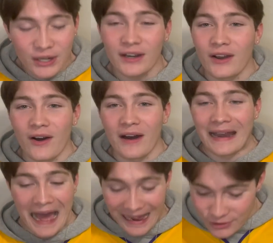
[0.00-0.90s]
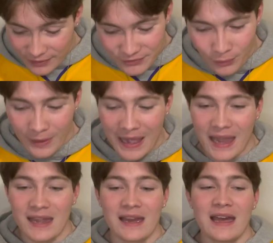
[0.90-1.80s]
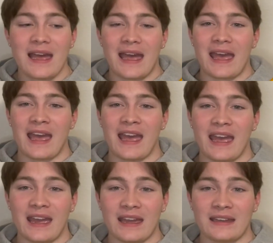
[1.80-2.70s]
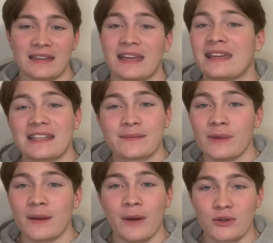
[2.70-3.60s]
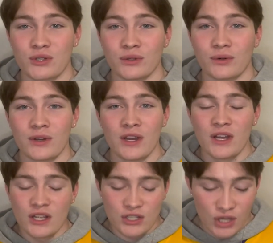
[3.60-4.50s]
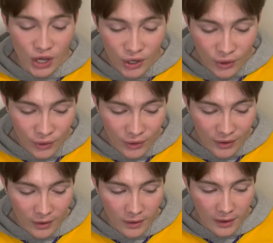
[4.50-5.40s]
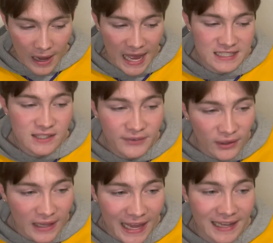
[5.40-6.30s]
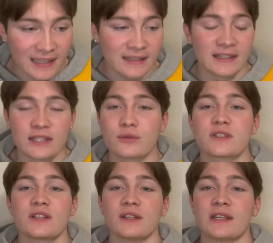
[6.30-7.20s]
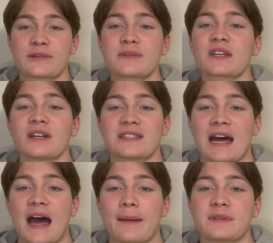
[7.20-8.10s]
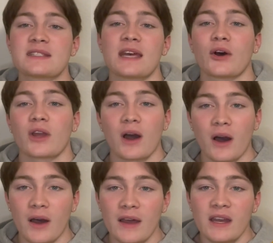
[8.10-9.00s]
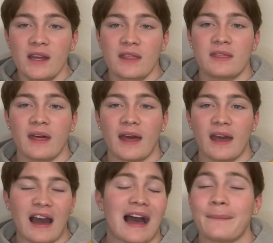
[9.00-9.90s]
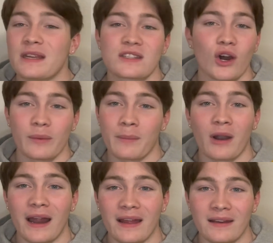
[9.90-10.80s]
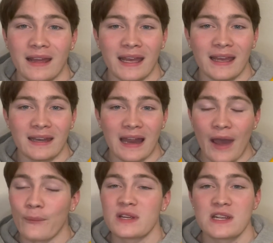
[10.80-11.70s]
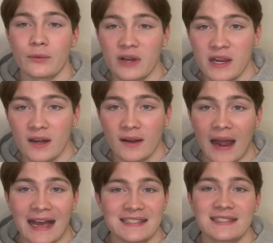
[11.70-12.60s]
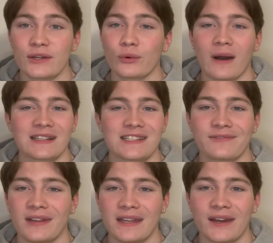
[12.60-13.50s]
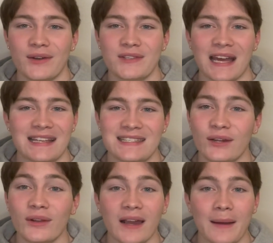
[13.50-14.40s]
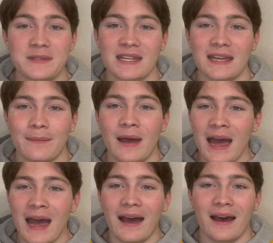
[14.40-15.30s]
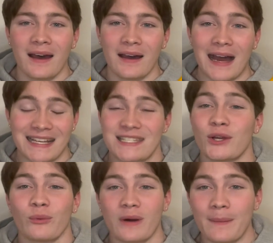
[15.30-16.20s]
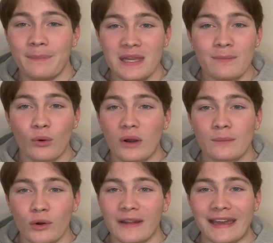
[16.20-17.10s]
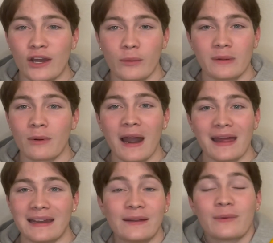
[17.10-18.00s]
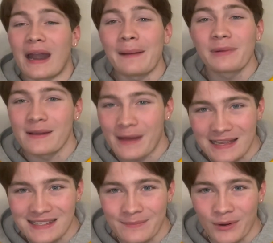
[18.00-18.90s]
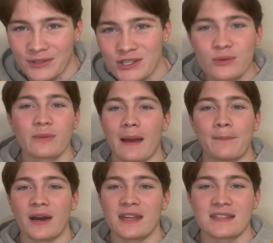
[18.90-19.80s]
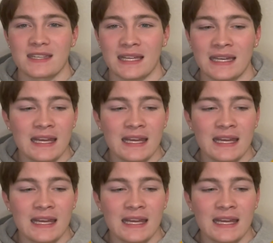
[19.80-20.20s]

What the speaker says: it on, I drift away, and it gets me emotional. So I just felt like this was a good time to tell y'all that I miss Kobe Bryant, and I wish he were here. I still watch his videos. I still look up to him. I still want to be more and more like Kobe Bryant. And when I play basketball, just with my buddies, and